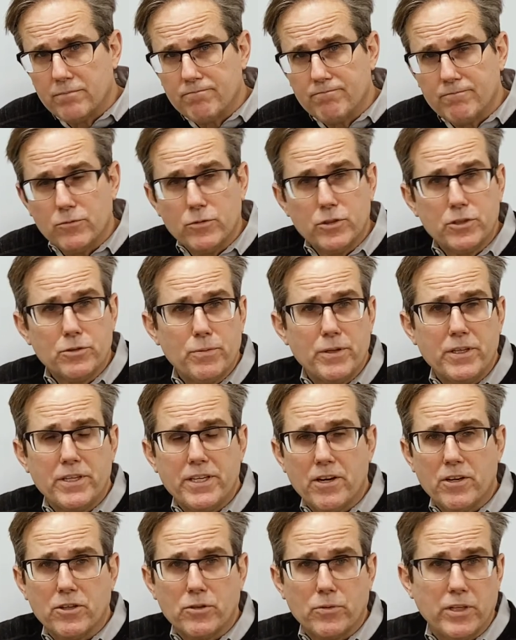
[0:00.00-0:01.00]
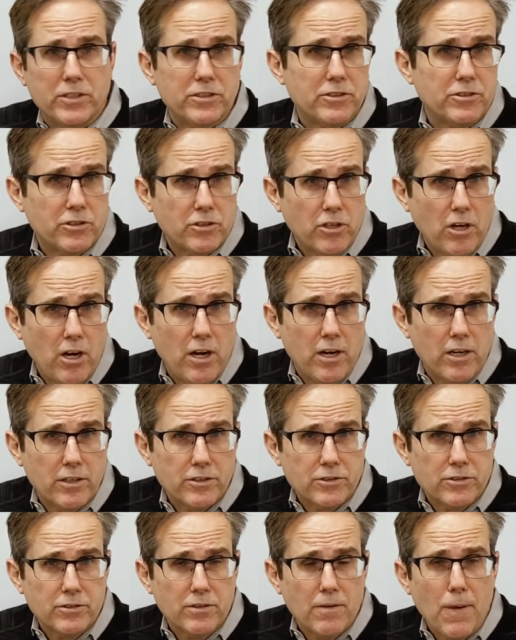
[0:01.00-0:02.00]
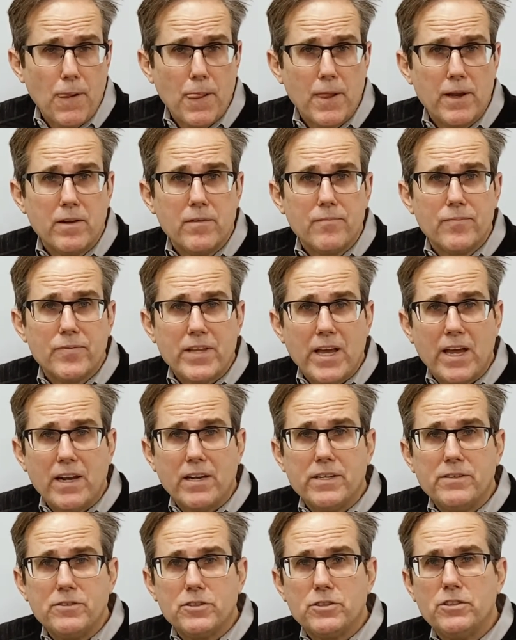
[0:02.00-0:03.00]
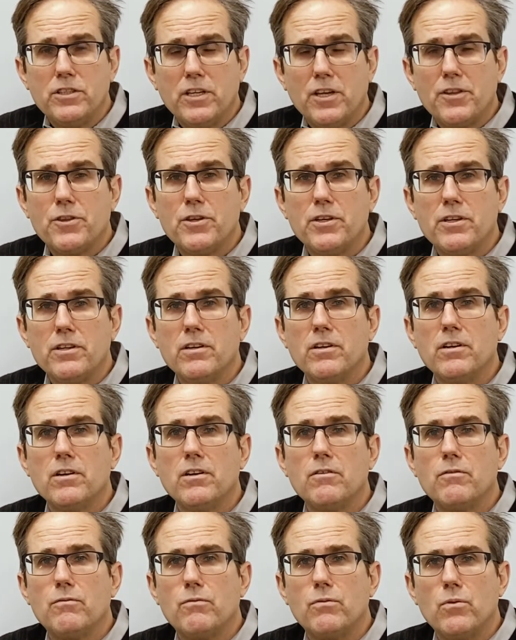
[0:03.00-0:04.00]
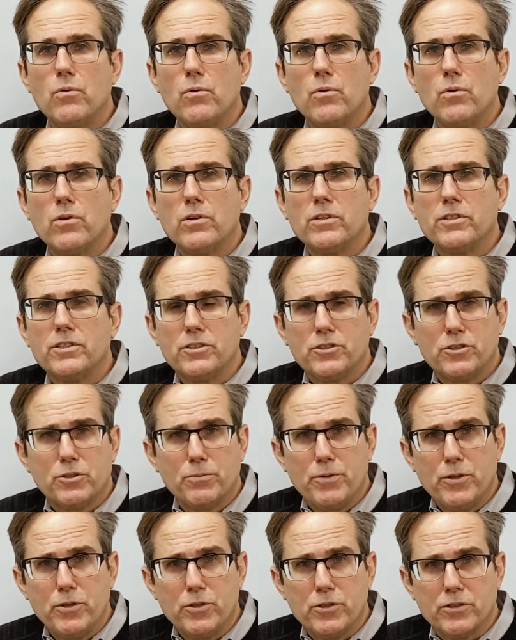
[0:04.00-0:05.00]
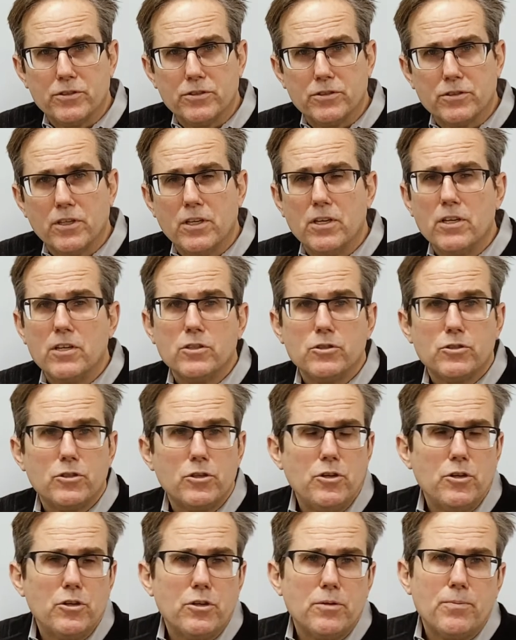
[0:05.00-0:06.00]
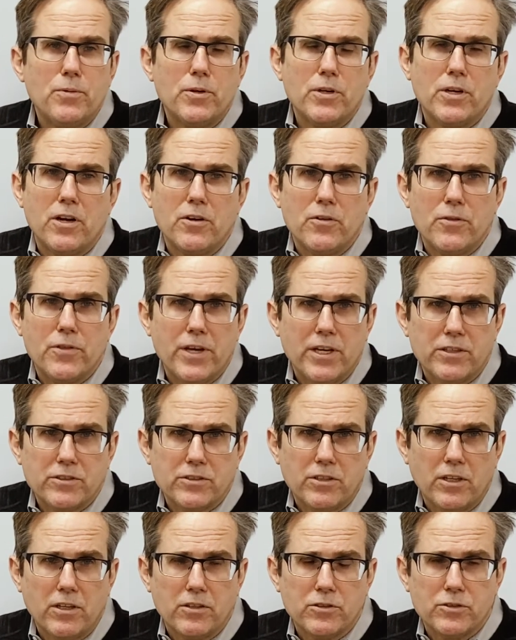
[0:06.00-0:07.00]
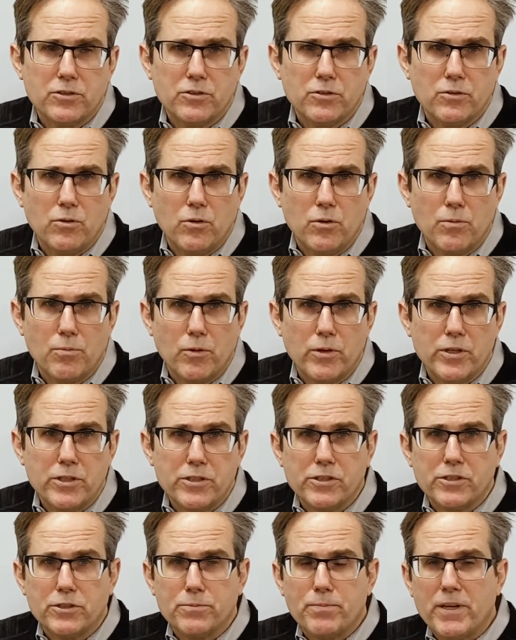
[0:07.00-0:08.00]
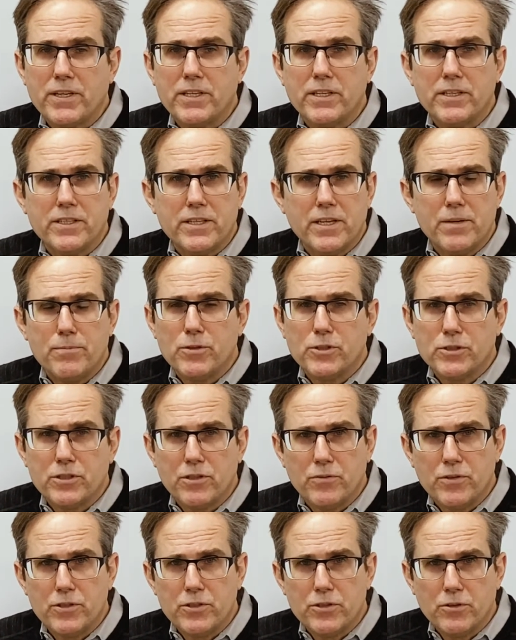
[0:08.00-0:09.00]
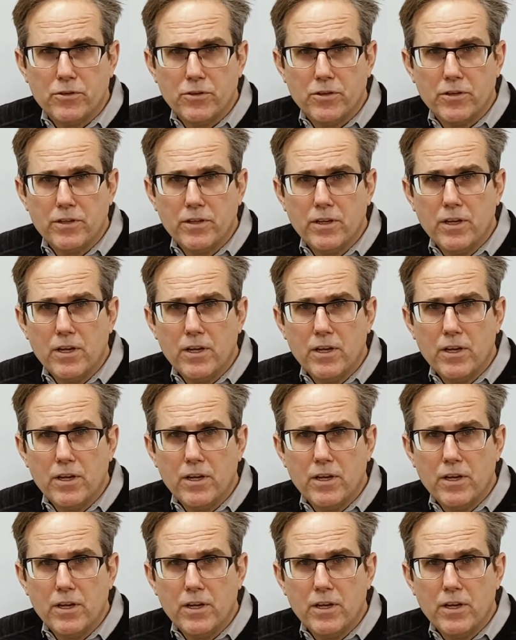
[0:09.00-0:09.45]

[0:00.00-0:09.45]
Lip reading: which would be characterized as costs, that leaves nothing for distributions. So you could put $100,000 into a corporation expecting a 10% return,